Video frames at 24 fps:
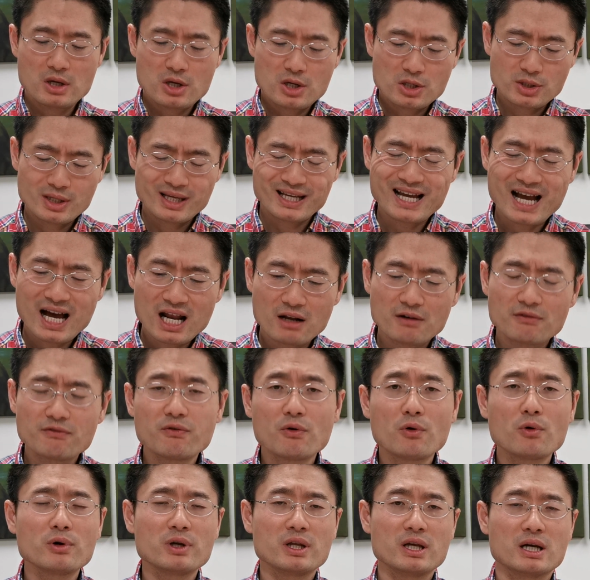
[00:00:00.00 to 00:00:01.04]
So in
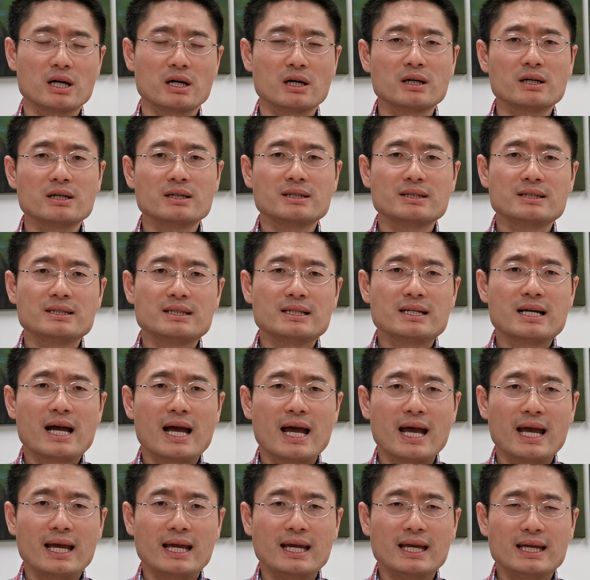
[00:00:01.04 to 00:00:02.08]
California,
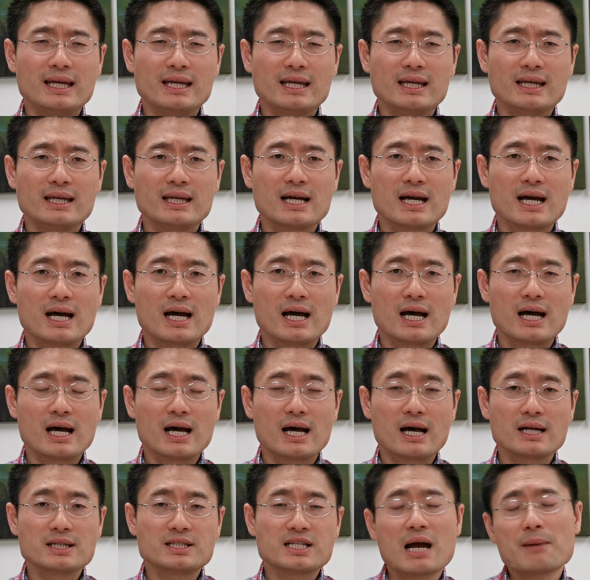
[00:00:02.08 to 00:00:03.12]
a
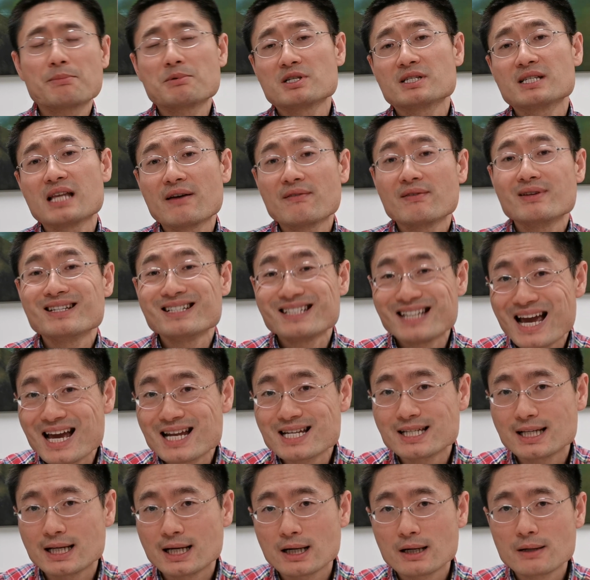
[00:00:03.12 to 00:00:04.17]
Chapter 7
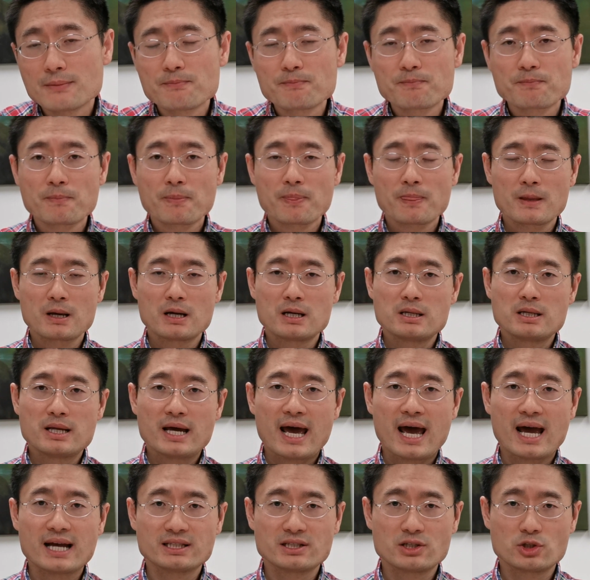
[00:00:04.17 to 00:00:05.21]
debtor
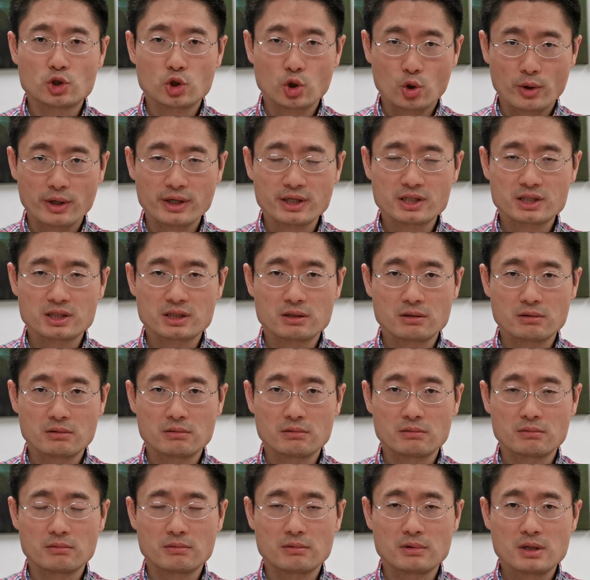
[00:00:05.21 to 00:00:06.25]
has a choice
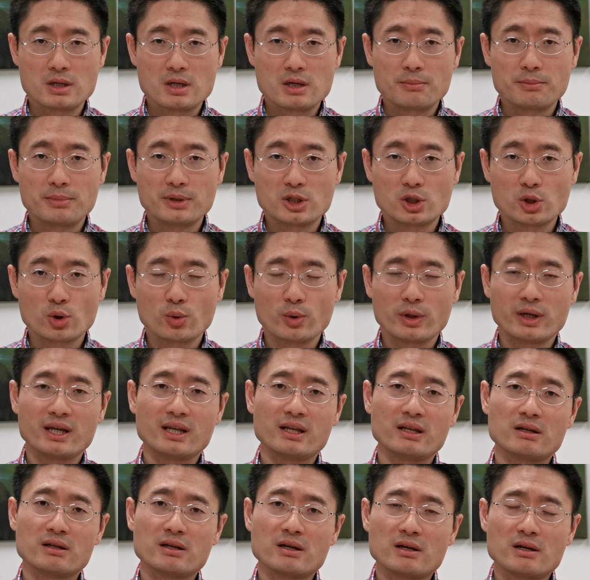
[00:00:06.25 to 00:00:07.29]

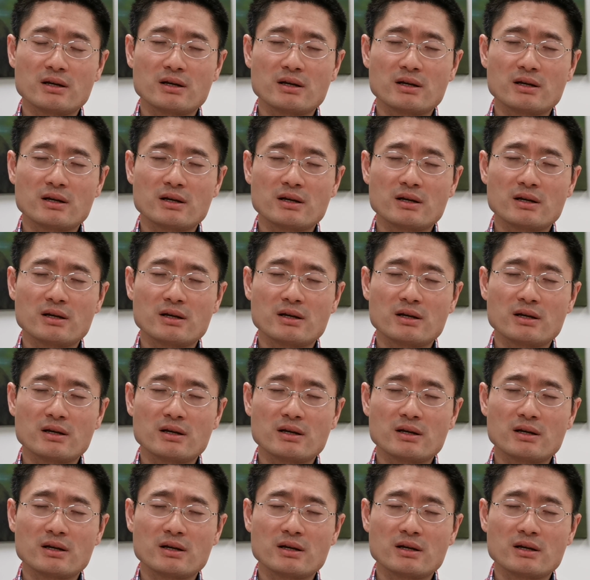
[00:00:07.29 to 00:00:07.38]
between